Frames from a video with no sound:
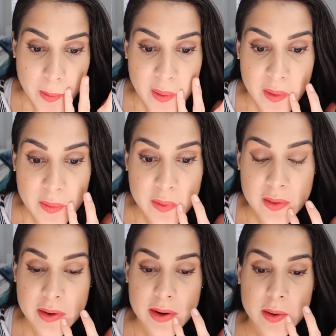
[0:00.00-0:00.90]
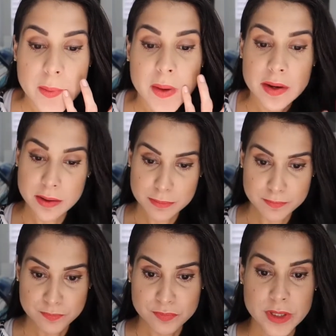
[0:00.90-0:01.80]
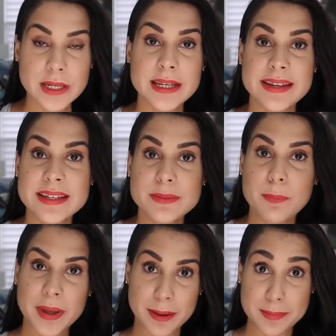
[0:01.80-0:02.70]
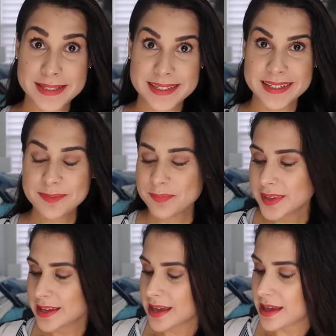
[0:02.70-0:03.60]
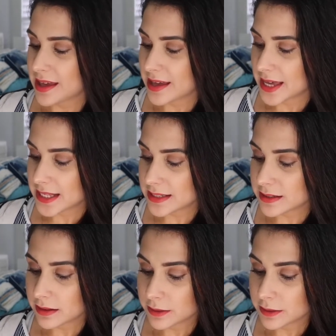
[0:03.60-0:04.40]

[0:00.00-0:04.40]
Gotta clean it over here. It is pigmented, and